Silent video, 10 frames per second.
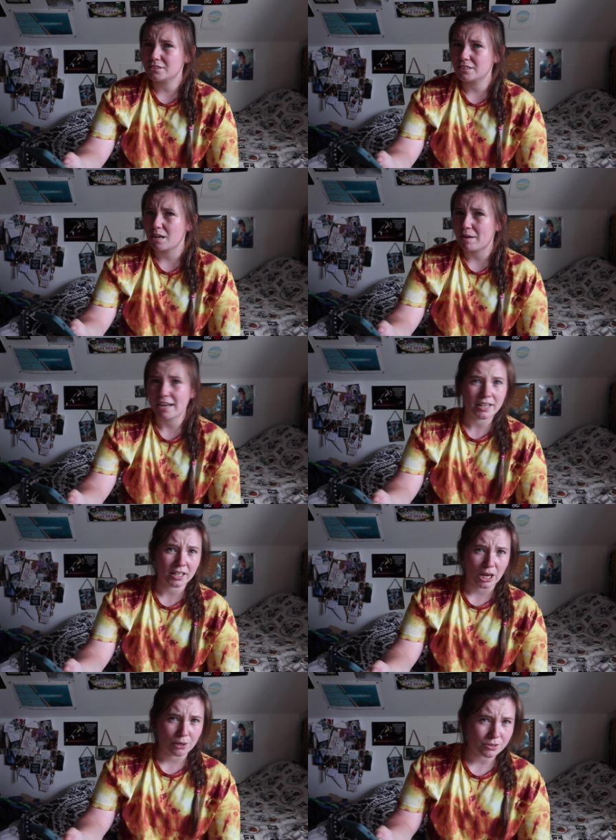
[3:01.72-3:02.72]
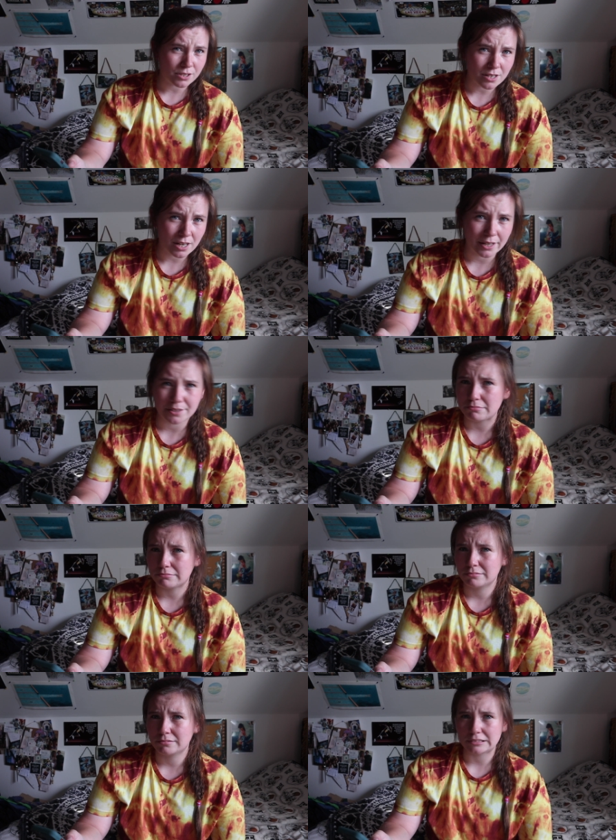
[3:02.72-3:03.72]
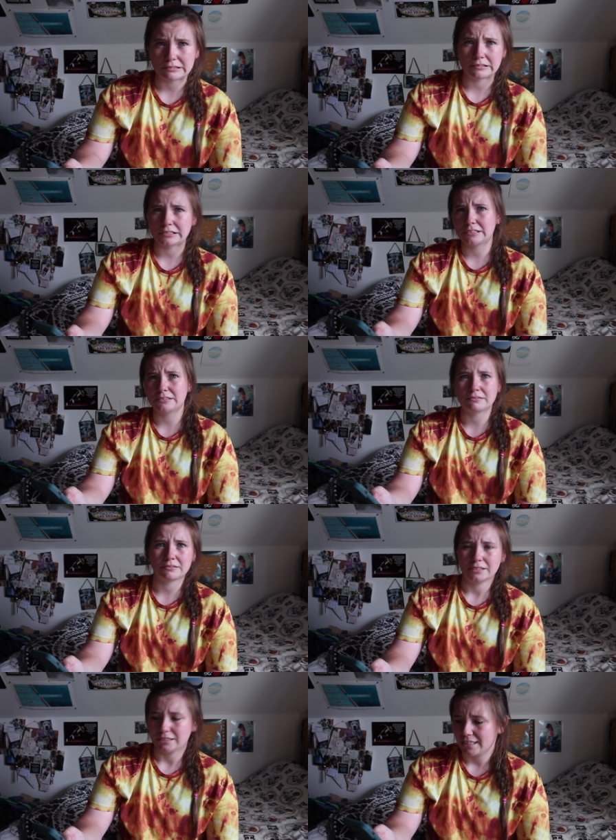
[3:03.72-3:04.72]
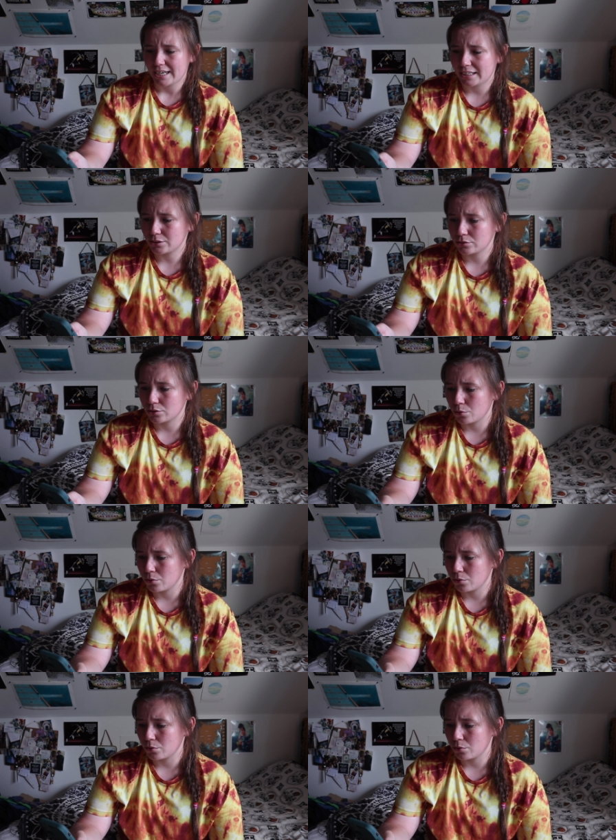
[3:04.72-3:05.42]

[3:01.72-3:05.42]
Am I an accountant? I, uh, I don't, I don't know.